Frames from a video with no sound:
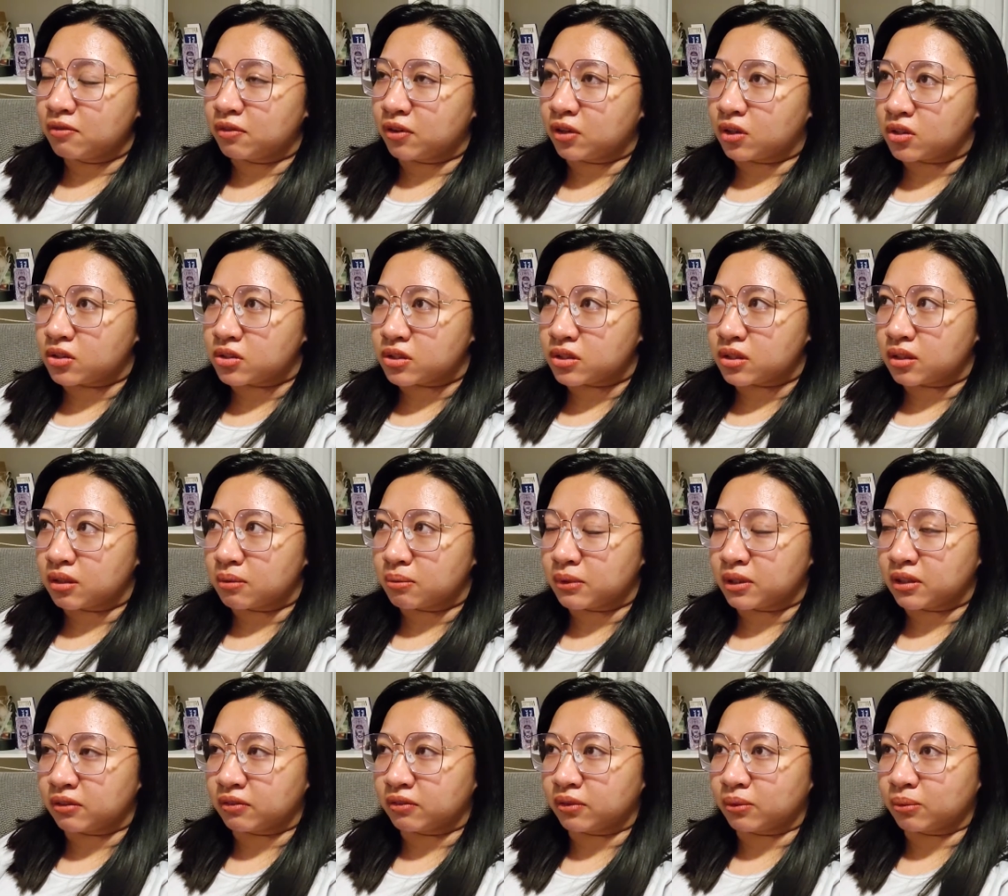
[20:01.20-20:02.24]
falls in the
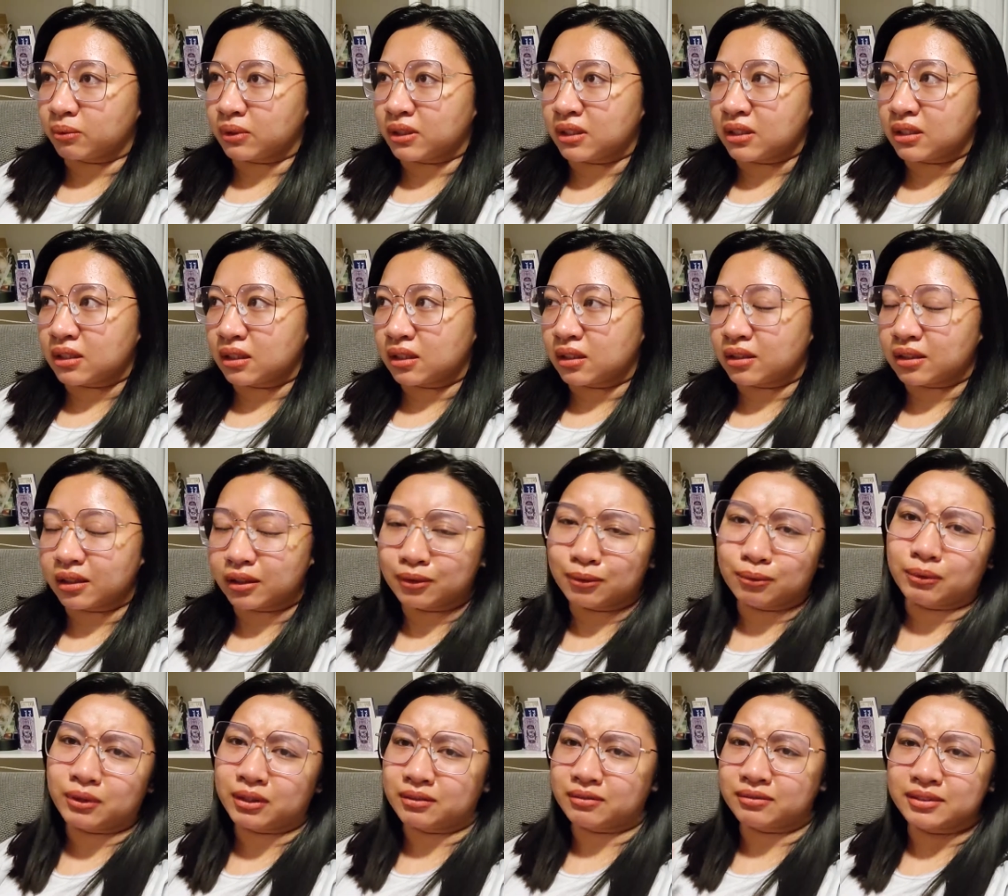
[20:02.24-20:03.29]
middle of the week, and I
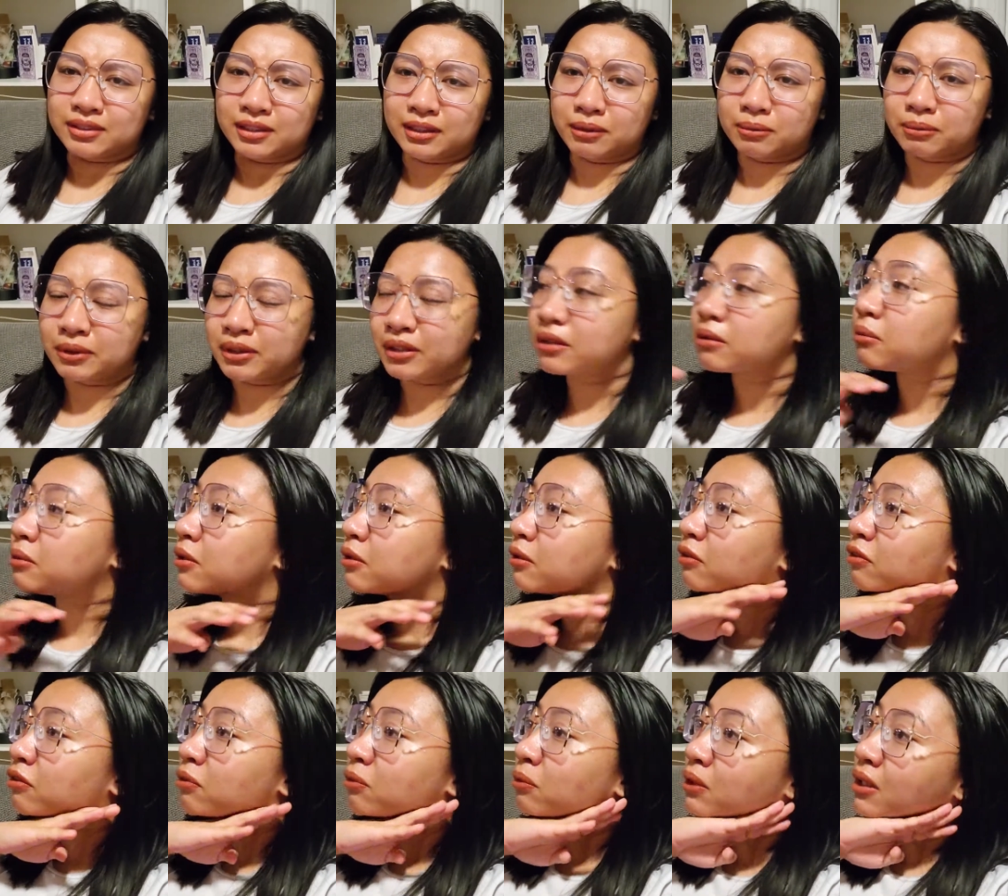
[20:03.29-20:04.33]
don't want to celebrate in the
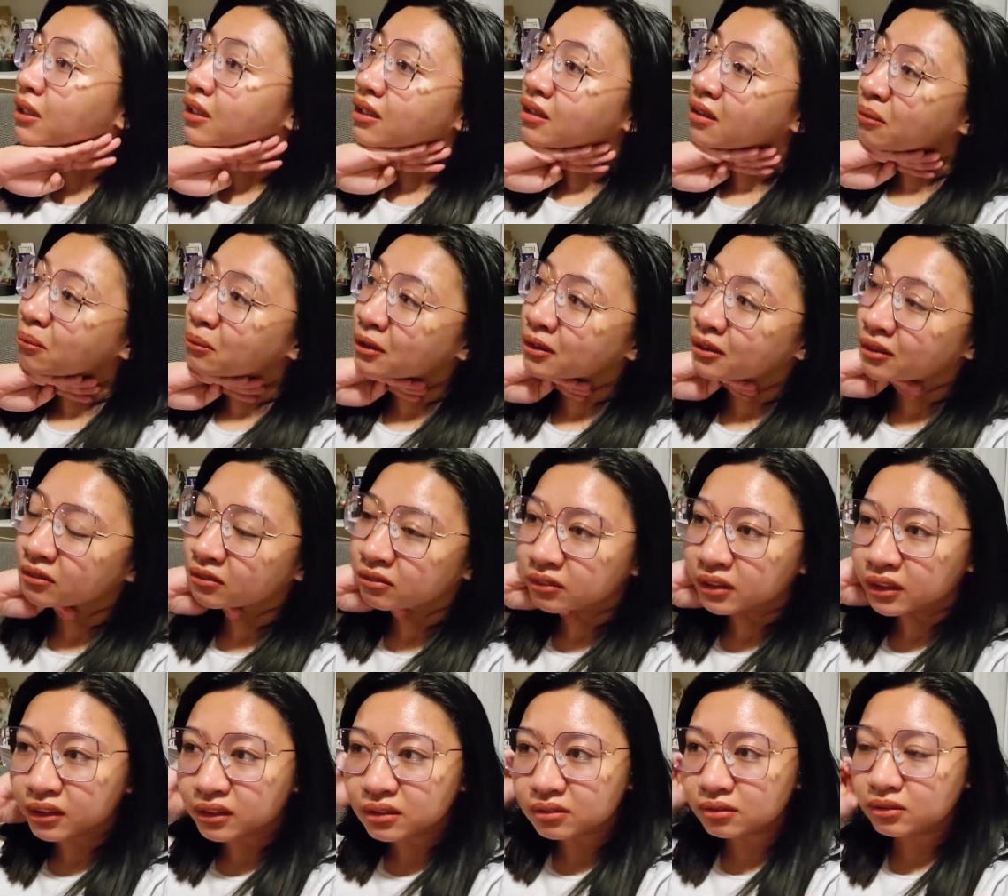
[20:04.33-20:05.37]
middle of the week, in the middle of
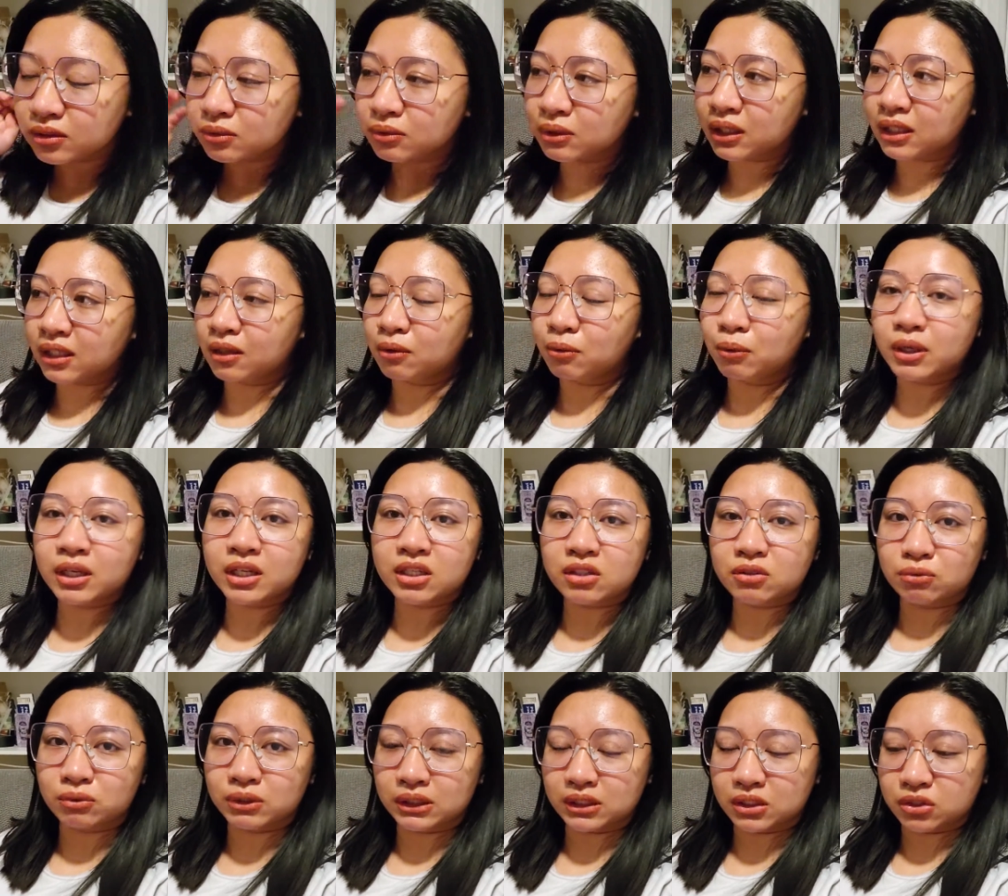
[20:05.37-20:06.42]
like doing it. I want
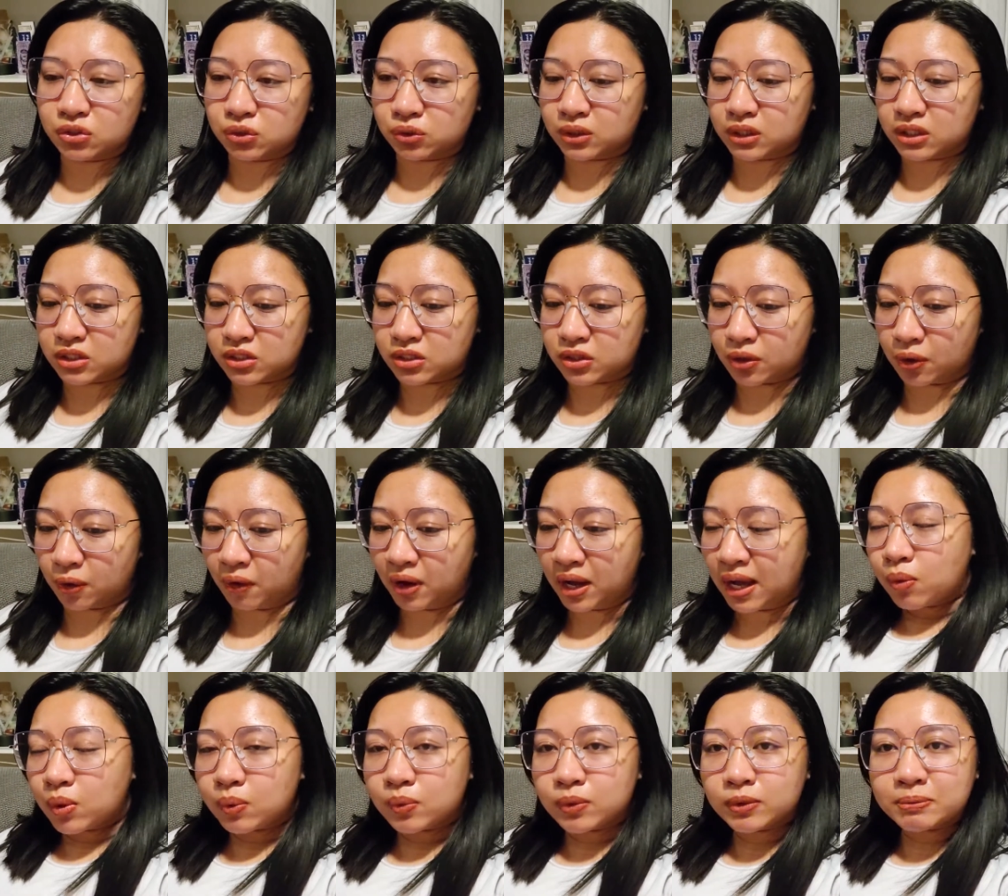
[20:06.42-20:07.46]
to really enjoy it, so
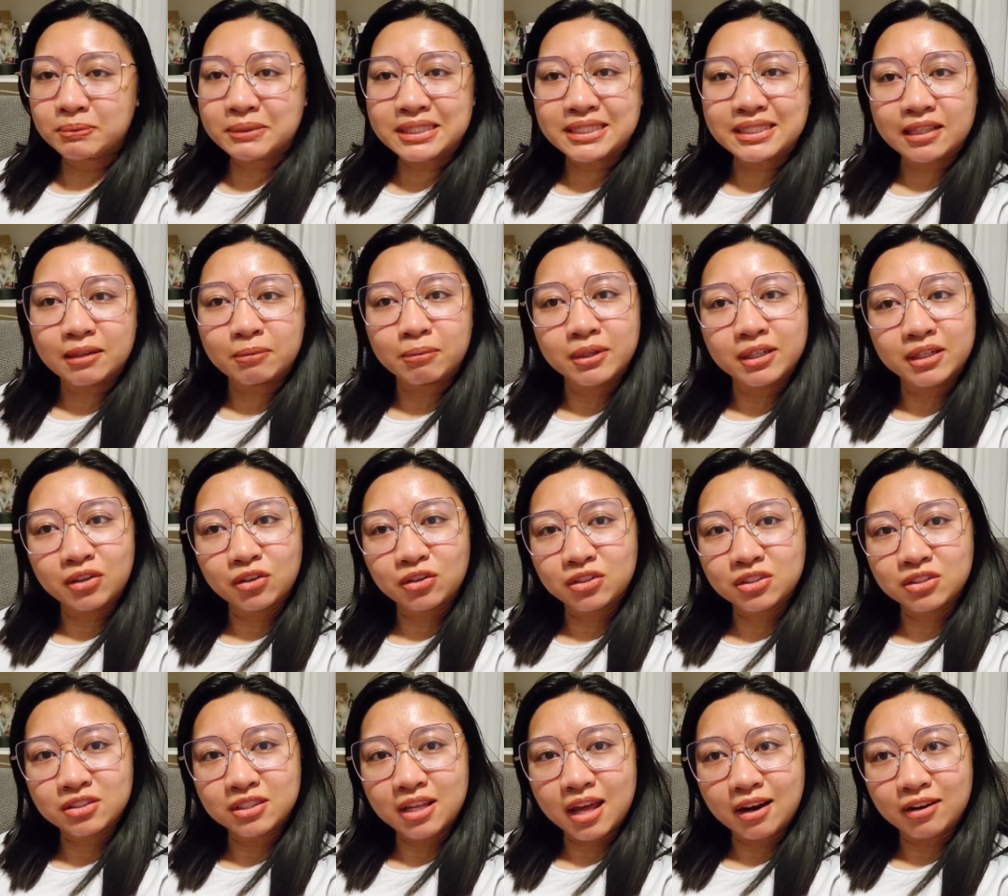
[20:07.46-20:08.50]
we will be celebrating on
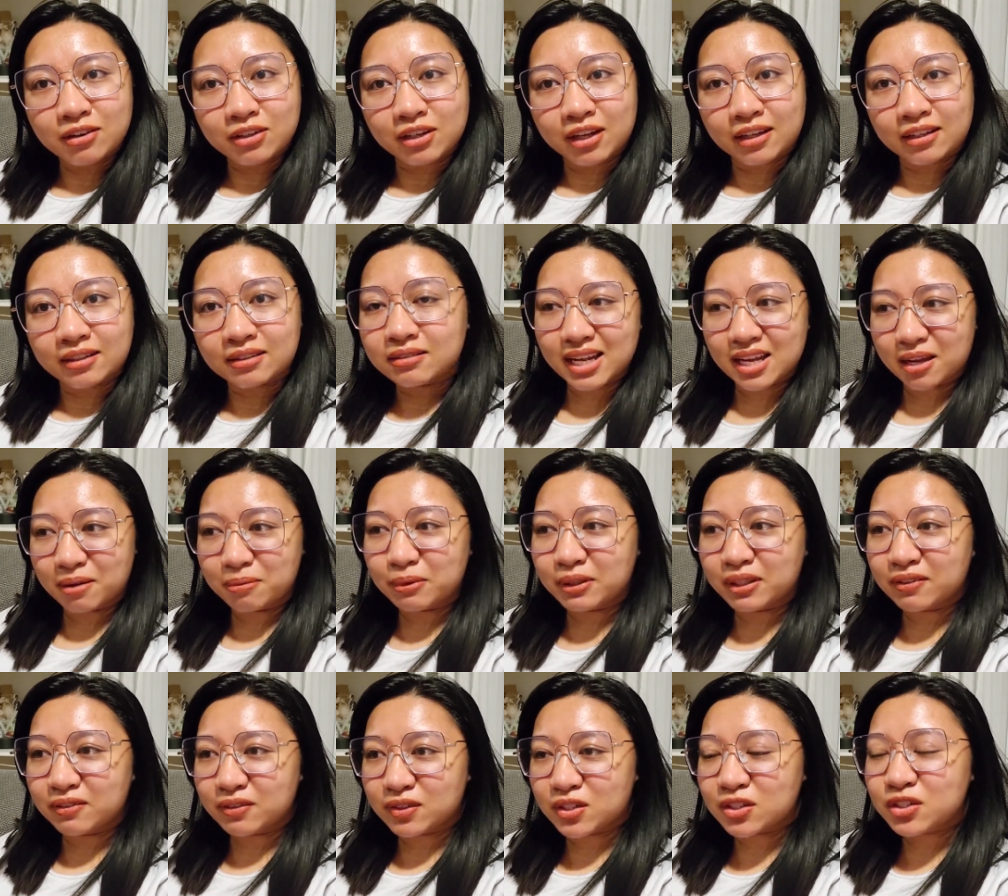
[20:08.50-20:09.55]
a Saturday. I can't
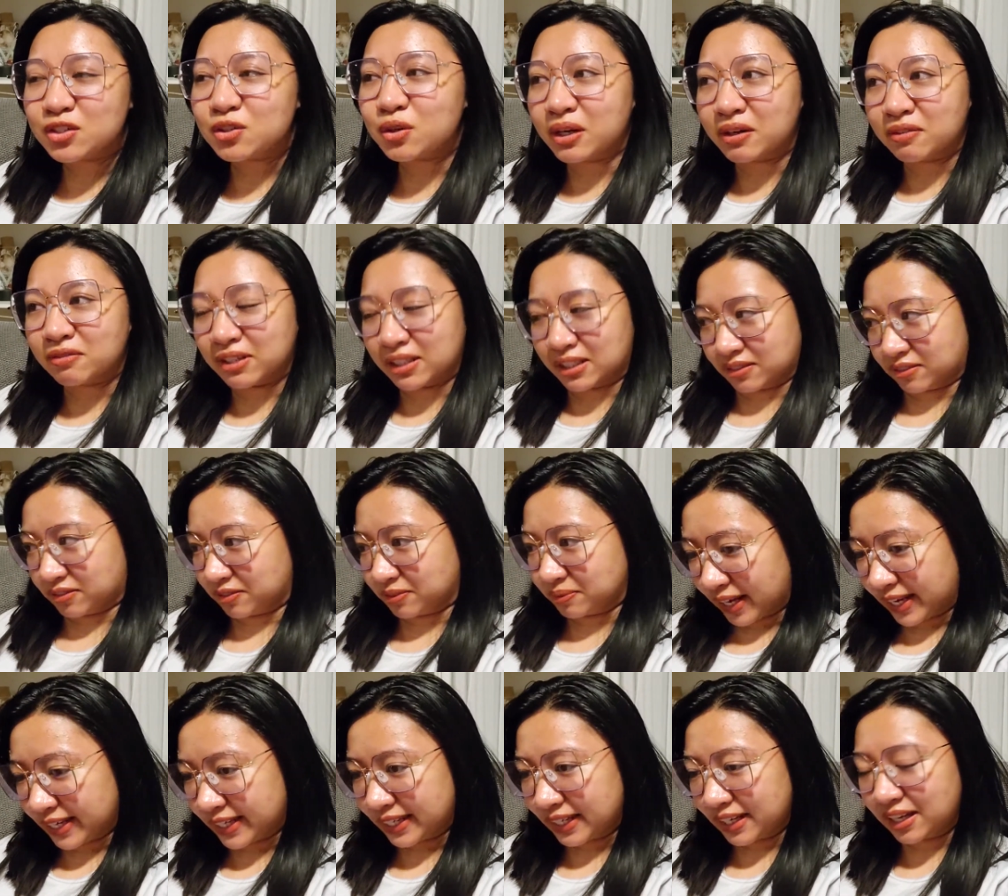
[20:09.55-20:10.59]
believe I'm 125.
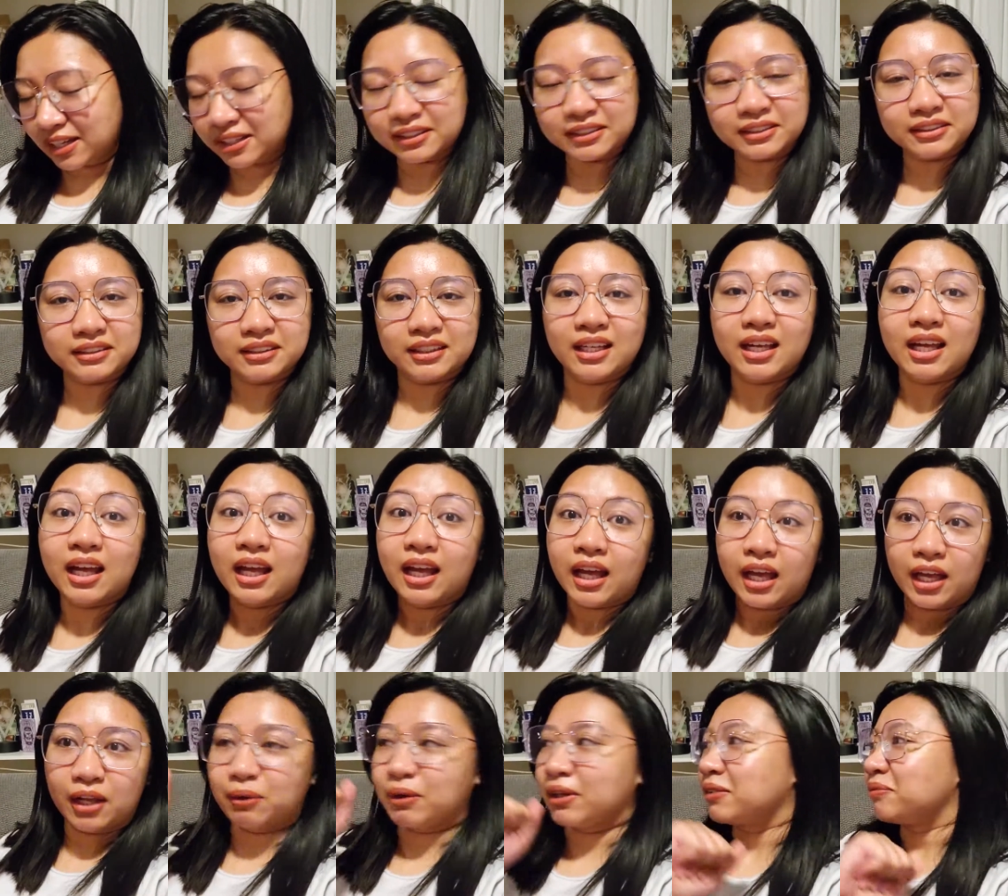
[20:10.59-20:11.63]
I can't. I
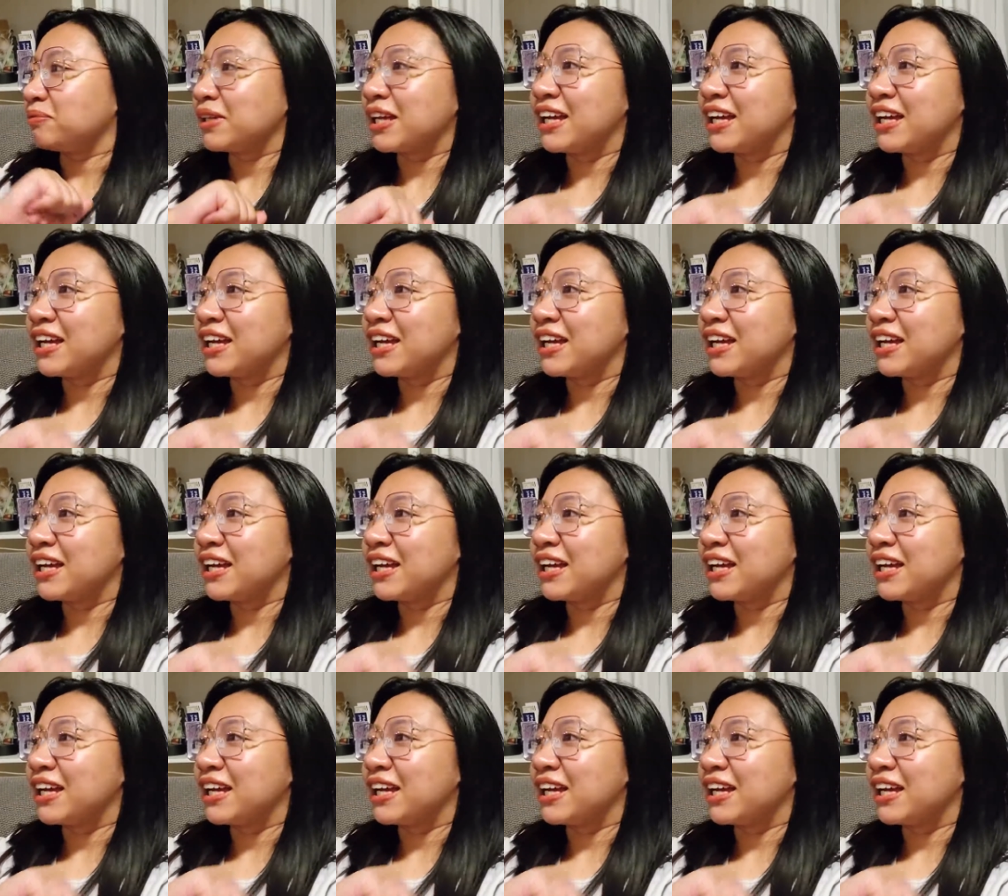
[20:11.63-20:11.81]
anyway.